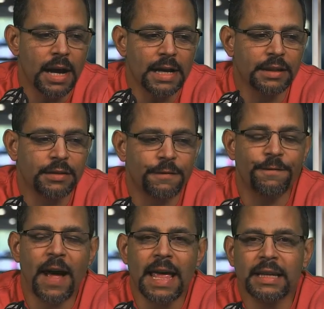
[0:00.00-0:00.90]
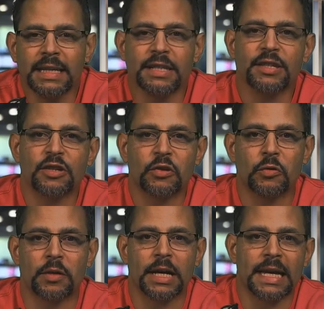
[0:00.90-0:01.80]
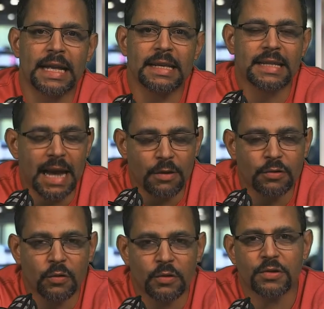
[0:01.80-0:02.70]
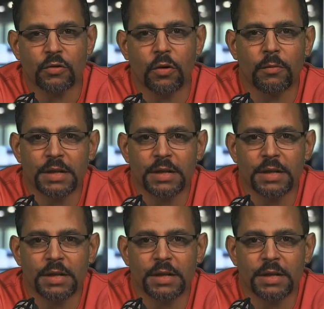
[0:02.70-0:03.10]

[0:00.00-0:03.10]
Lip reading: is filing suit against the outdoor store,